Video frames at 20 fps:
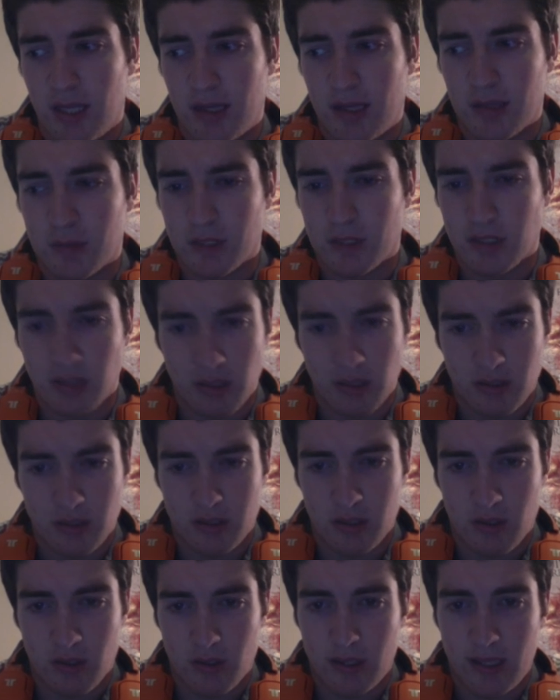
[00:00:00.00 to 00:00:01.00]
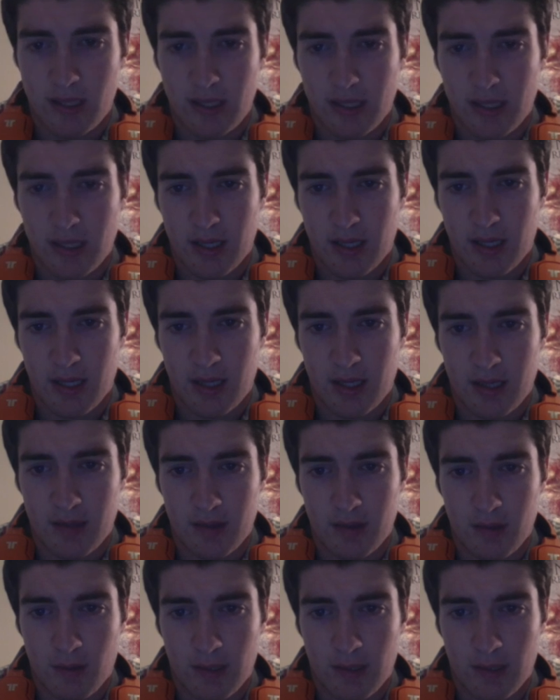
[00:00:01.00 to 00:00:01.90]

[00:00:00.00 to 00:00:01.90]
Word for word: There was no story. Uh,